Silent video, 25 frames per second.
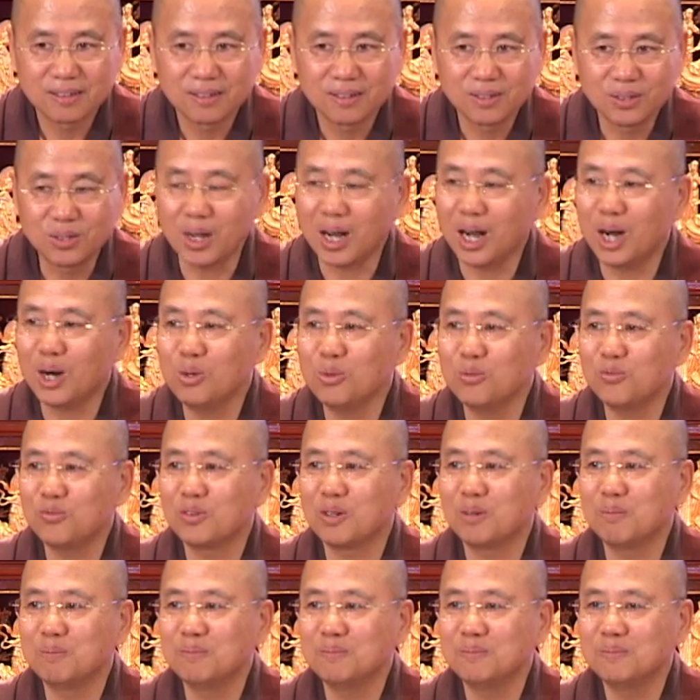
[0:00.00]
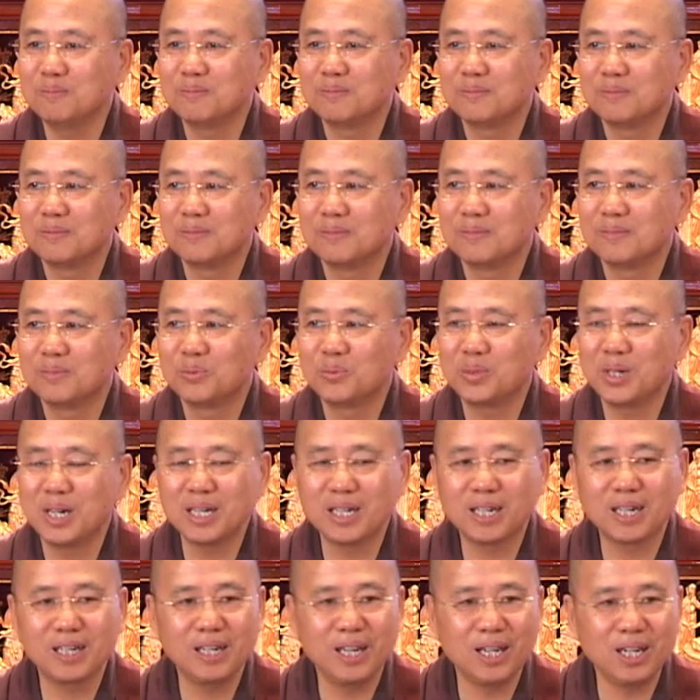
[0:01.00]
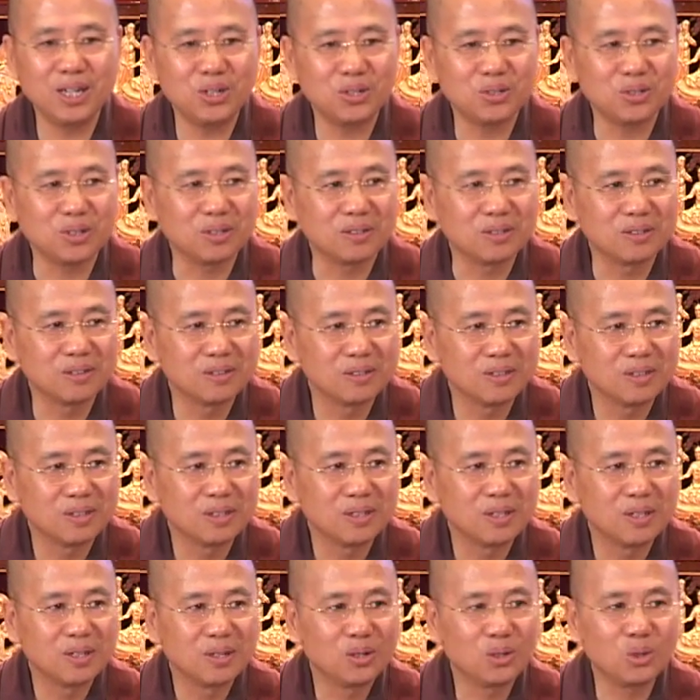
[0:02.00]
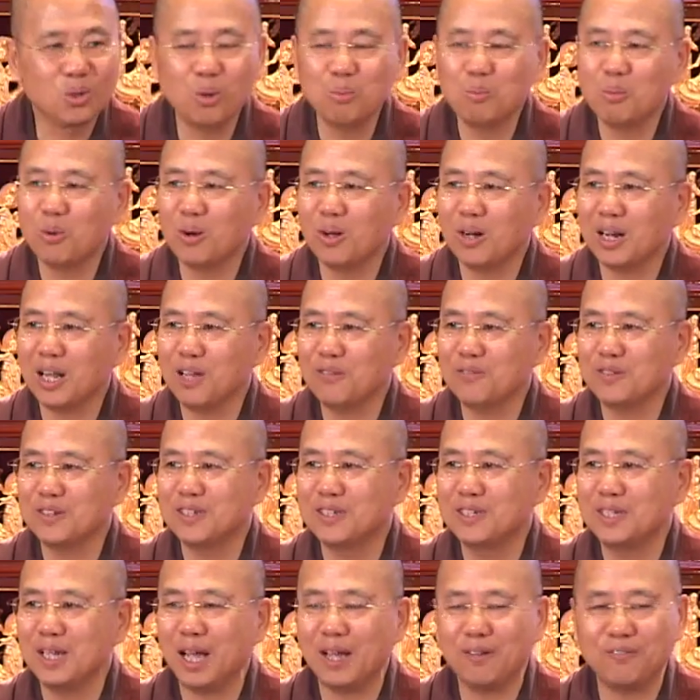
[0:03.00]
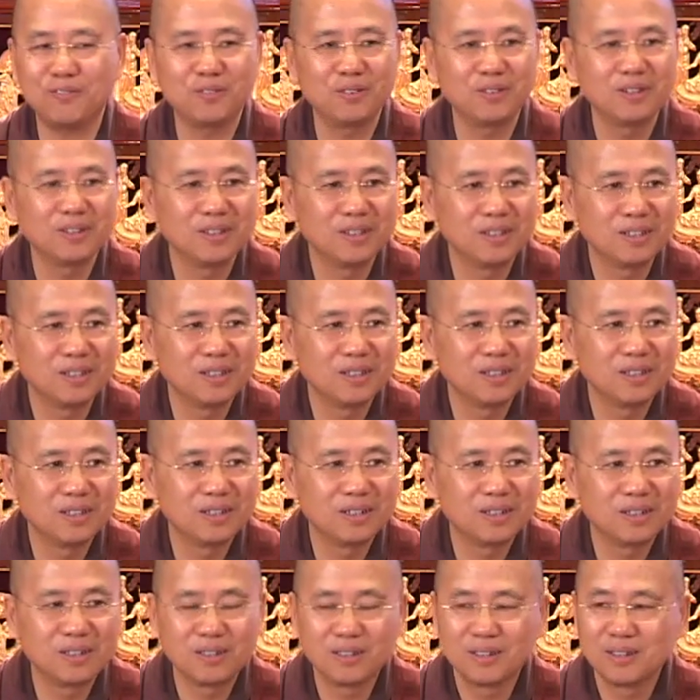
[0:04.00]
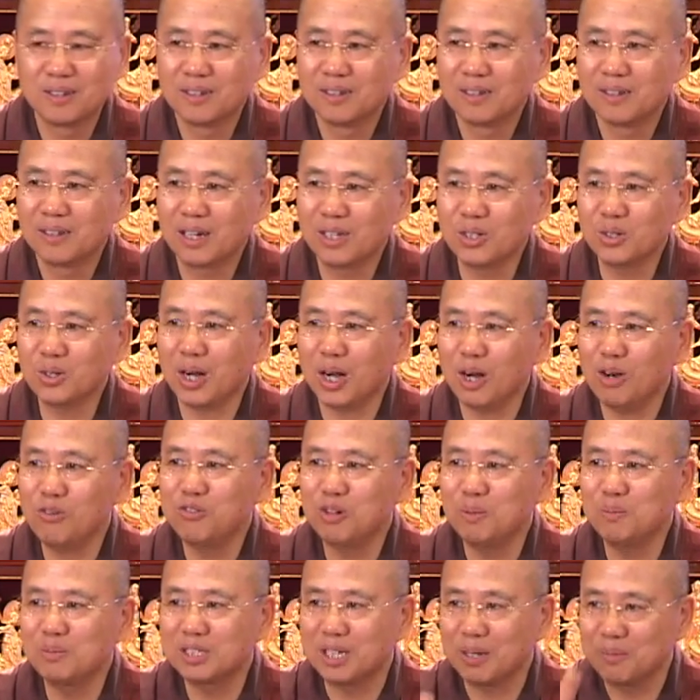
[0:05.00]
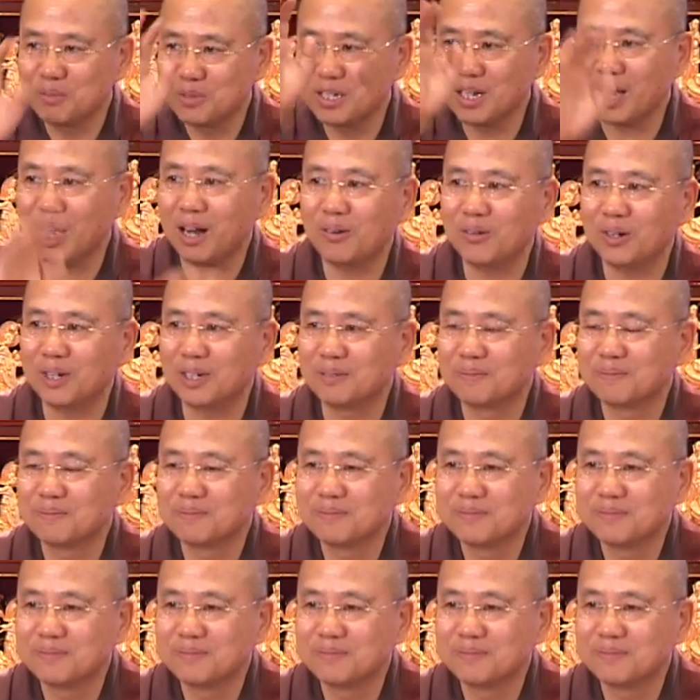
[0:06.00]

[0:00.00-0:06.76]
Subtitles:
You're out from reincarnation. No more life and death. You're out from samsara.